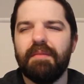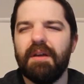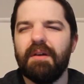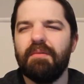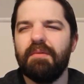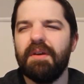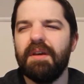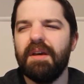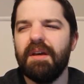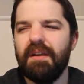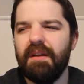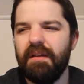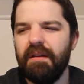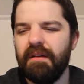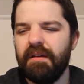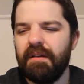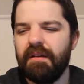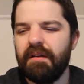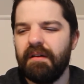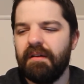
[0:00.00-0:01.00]
like, we get it.
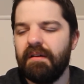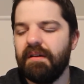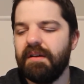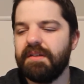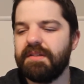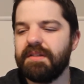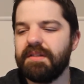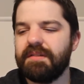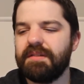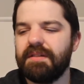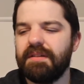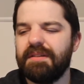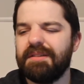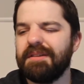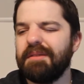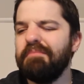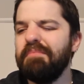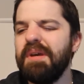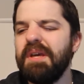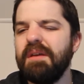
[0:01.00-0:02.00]
It's
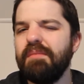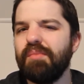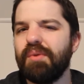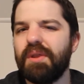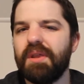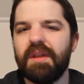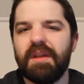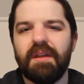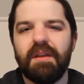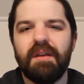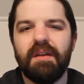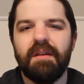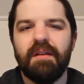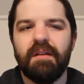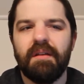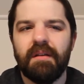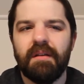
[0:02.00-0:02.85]
a meme thing.